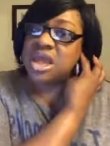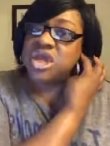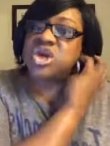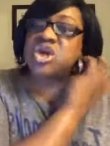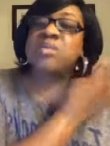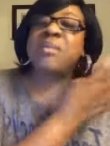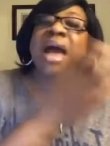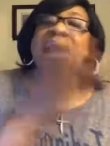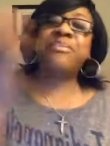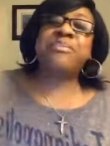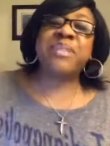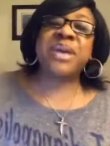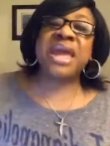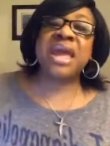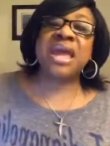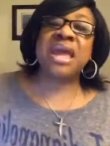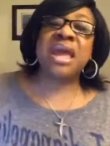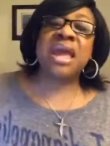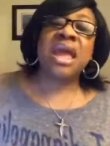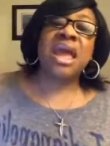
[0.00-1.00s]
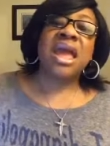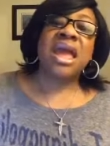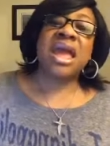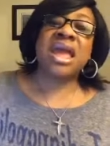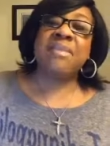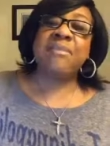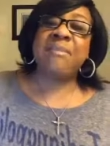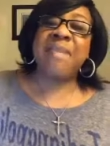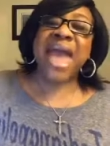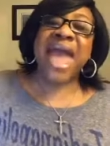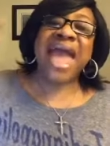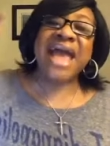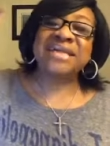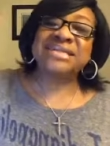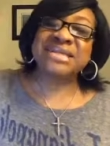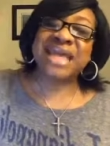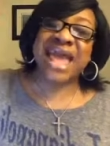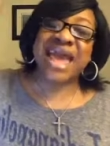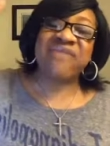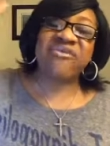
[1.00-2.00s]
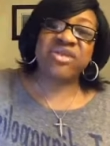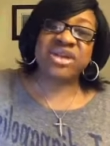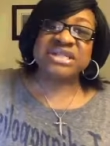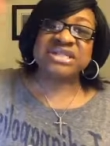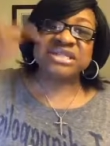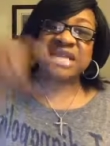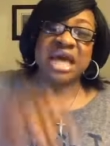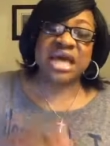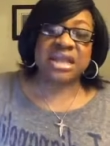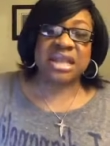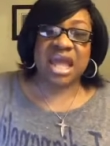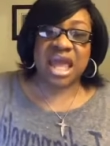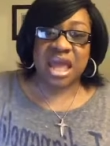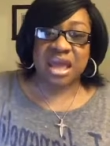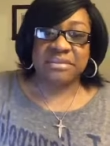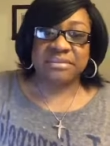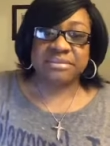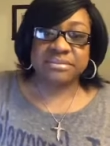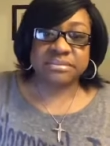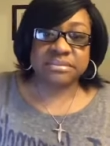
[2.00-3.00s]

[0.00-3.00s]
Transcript: You might be in mass every Sunday.